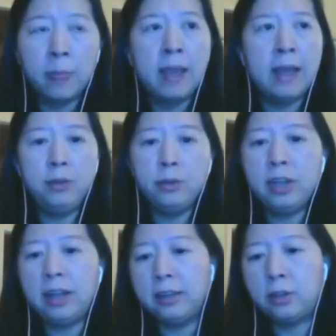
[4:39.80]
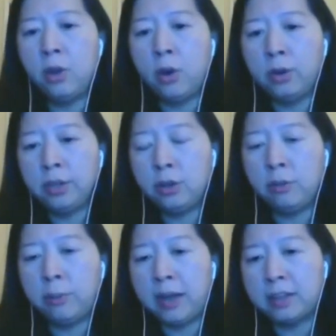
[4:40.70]
and utilize knowledge
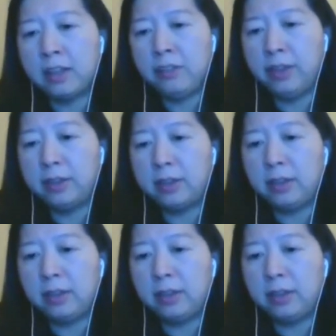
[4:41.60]
of past events